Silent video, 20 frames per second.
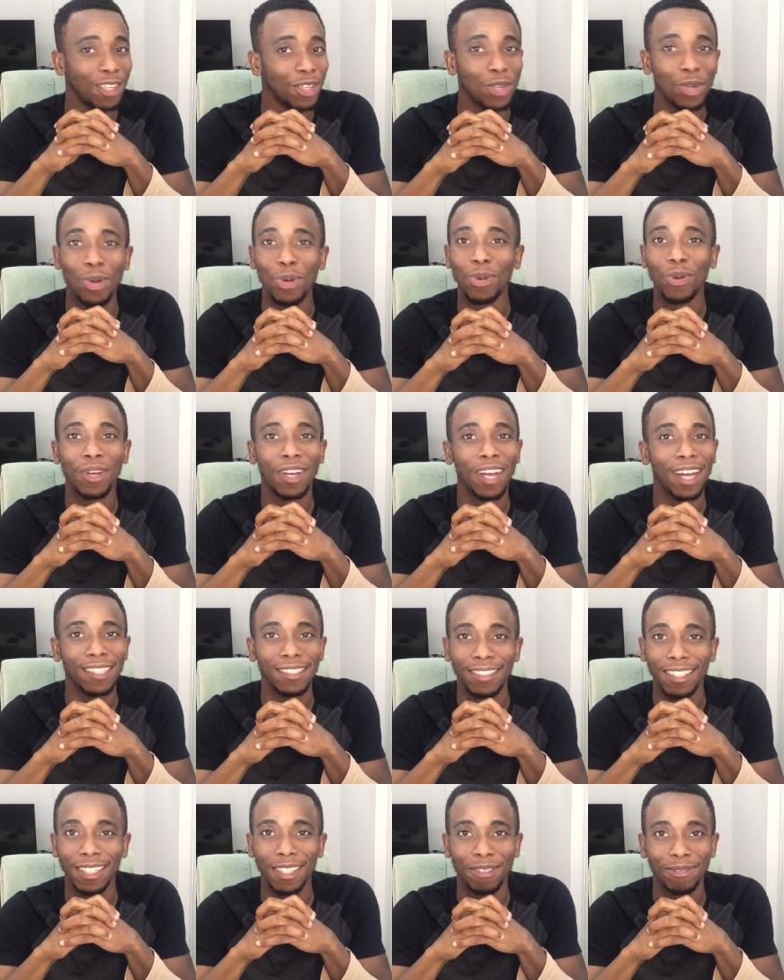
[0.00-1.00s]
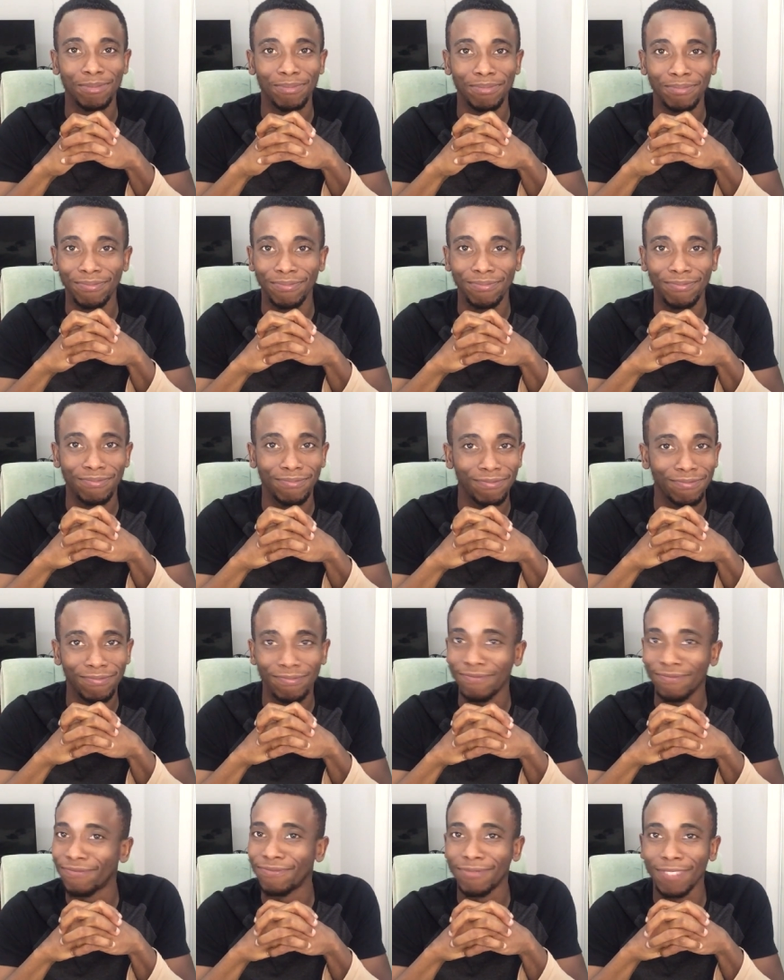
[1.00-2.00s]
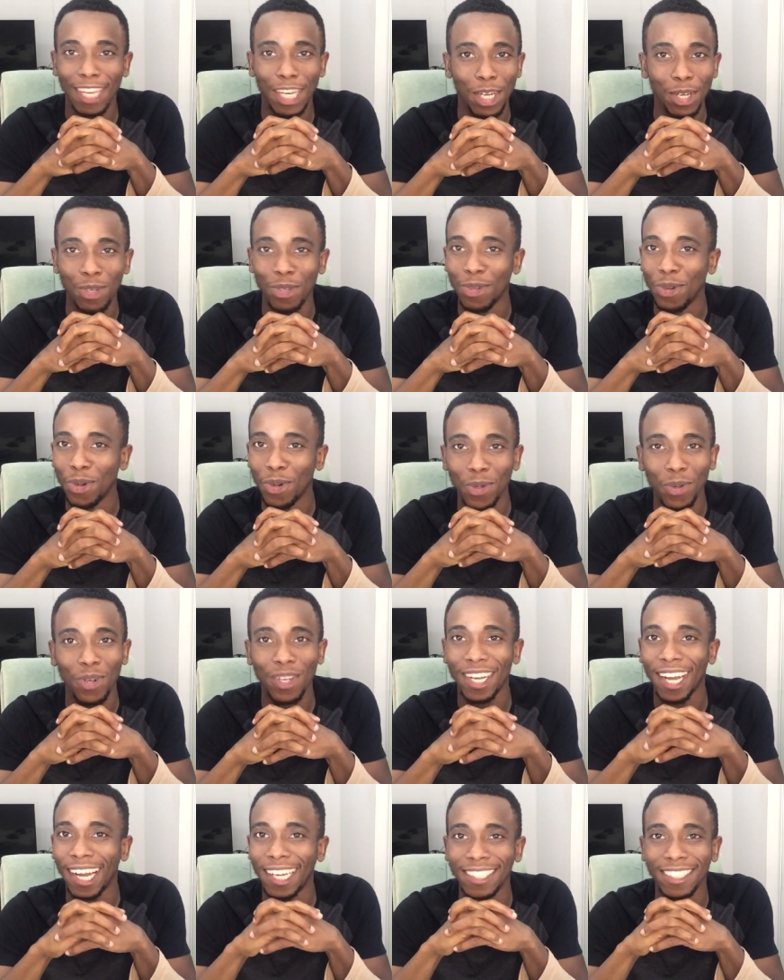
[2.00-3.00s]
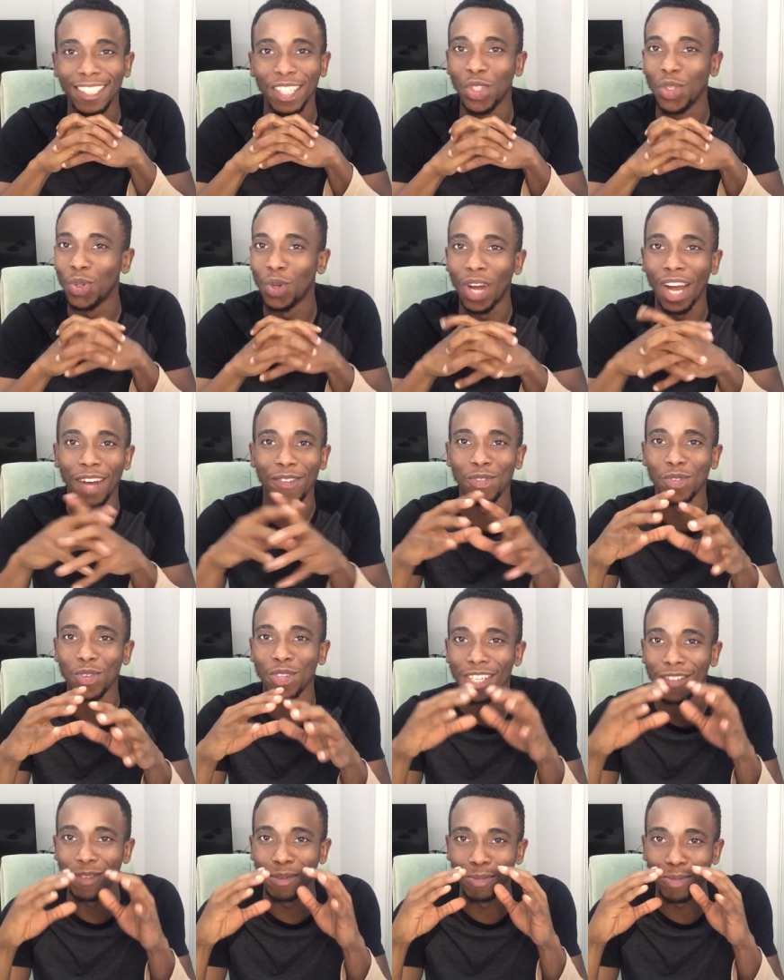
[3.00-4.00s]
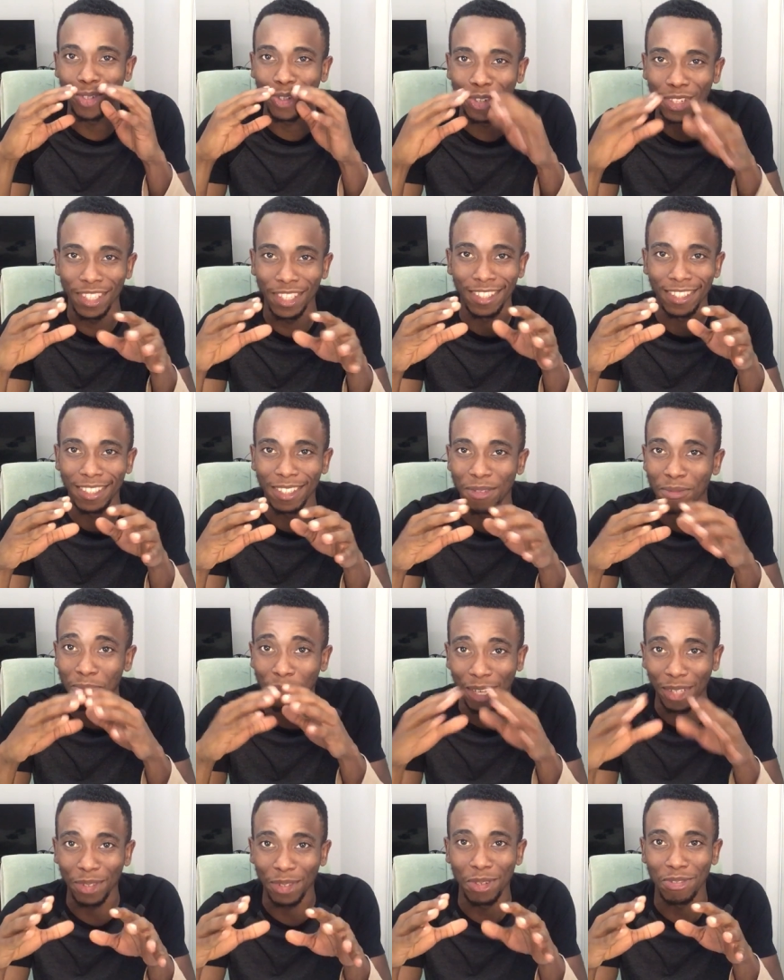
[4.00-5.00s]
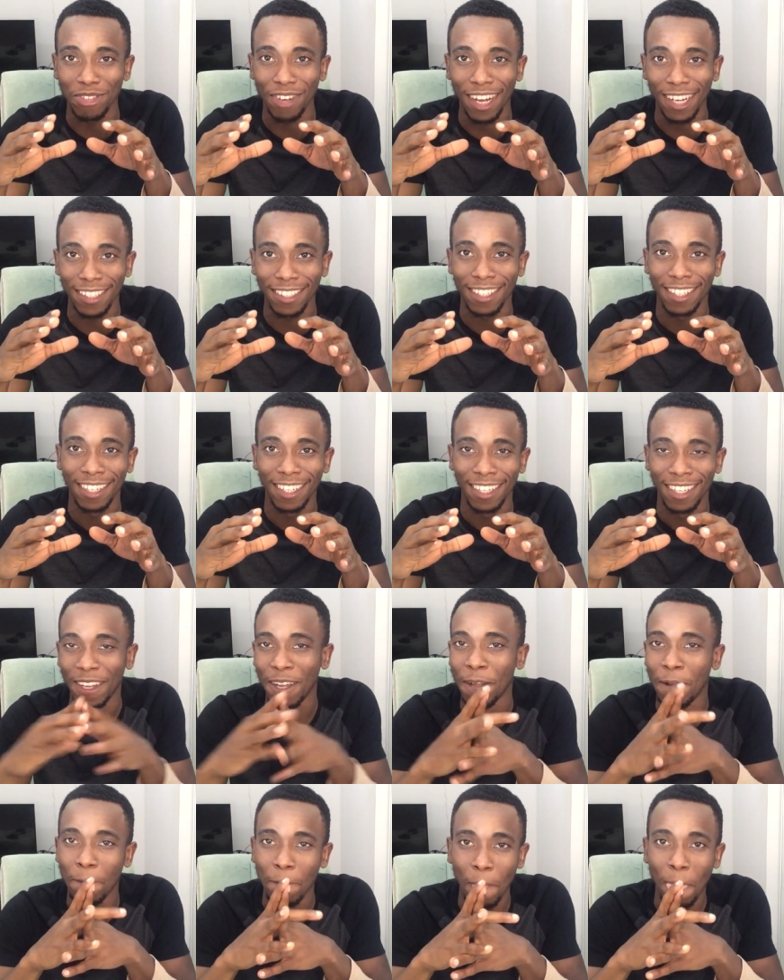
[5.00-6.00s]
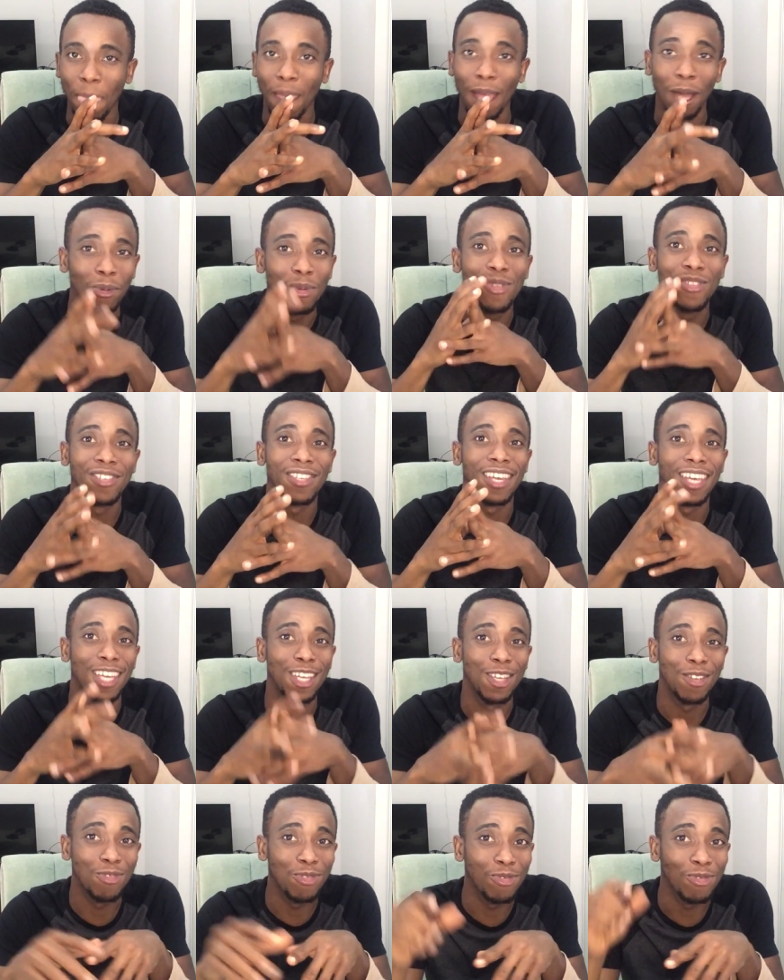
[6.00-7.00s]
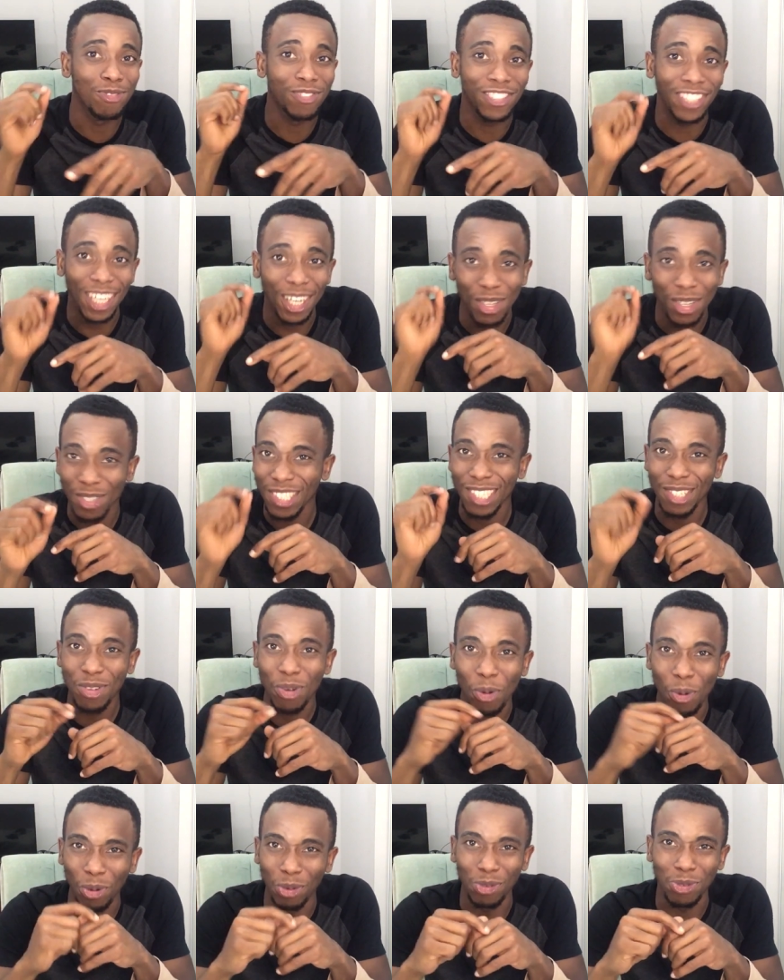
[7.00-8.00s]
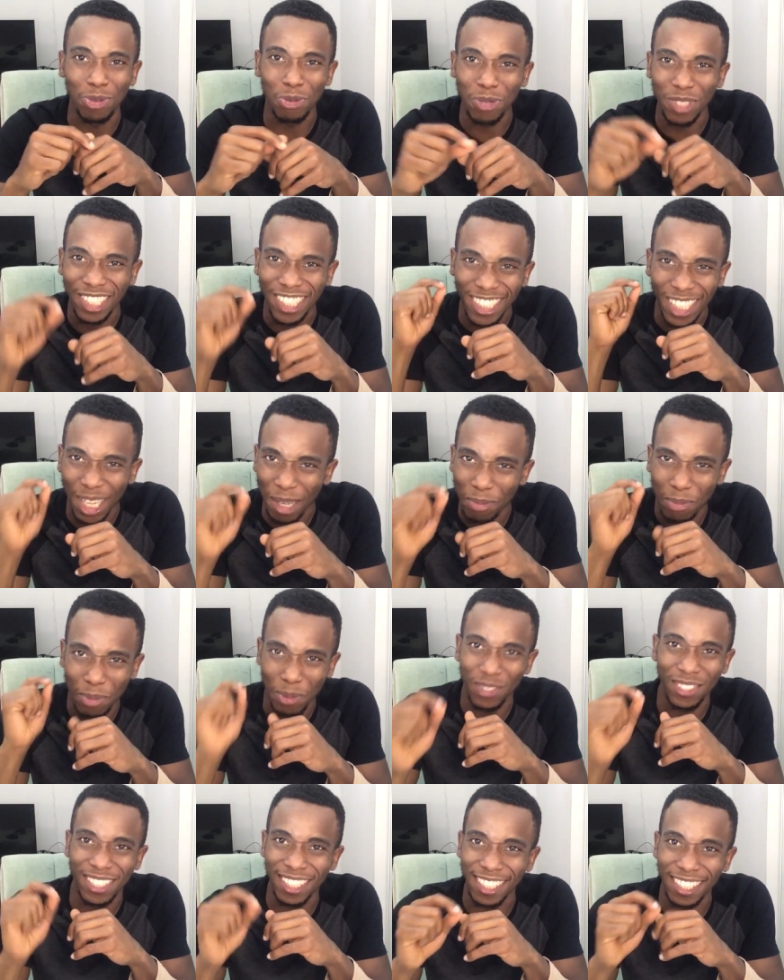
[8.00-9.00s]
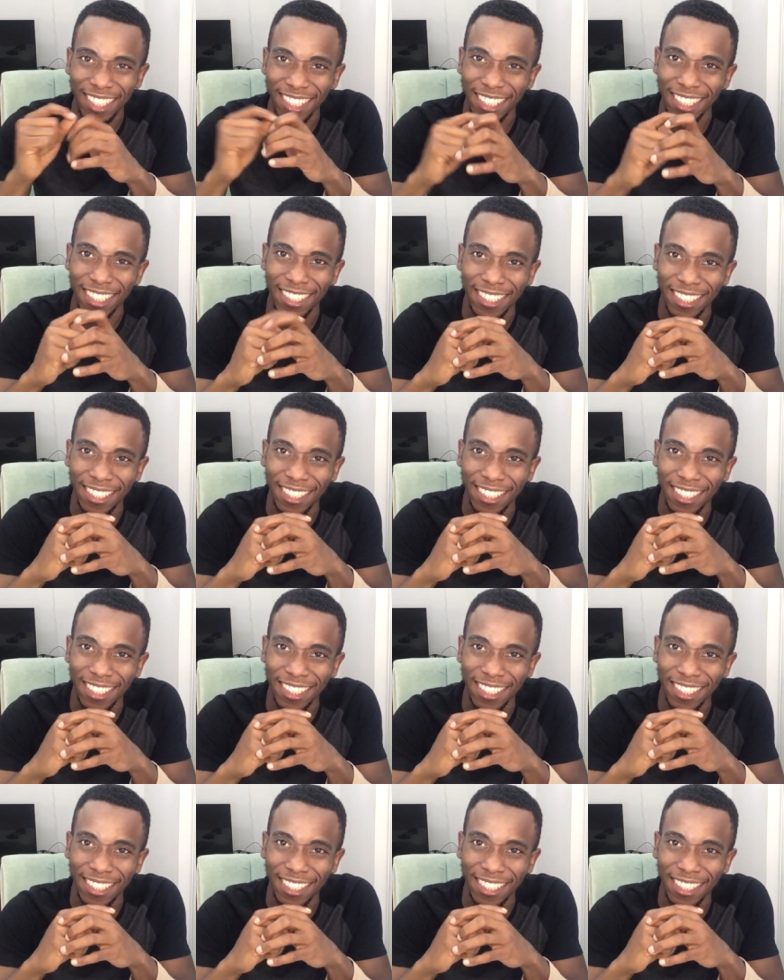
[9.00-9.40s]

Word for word: Golo Kante. N'Golo Kante, you have to give him credit. Matter of fact, I would say if Chelsea go on to win Champions League,